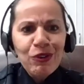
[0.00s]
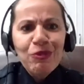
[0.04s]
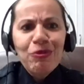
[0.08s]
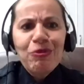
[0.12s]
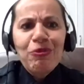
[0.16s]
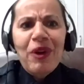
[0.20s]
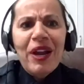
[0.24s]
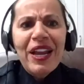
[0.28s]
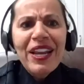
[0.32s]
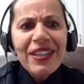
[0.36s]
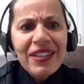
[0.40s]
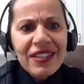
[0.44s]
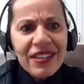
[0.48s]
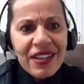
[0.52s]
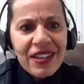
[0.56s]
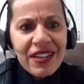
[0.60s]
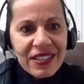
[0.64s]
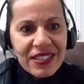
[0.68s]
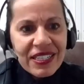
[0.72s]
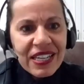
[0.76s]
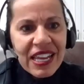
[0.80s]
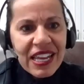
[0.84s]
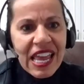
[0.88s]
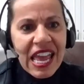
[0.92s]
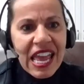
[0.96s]

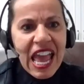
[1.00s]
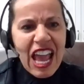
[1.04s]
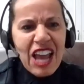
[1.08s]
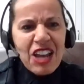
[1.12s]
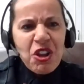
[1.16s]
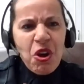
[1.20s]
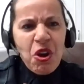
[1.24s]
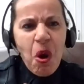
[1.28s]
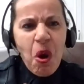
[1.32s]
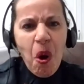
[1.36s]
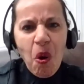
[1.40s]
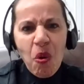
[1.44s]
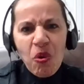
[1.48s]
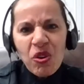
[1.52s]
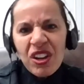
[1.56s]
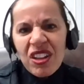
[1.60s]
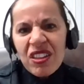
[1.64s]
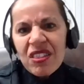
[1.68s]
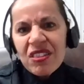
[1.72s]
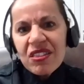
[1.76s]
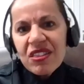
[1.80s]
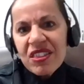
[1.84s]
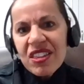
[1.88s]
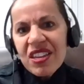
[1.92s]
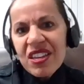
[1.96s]
greatness and
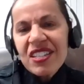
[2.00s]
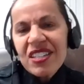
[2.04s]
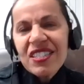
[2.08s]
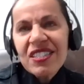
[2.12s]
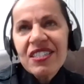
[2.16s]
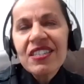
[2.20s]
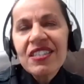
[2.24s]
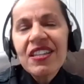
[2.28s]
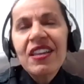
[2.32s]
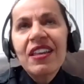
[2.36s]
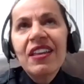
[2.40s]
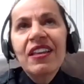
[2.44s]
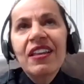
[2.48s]
holding this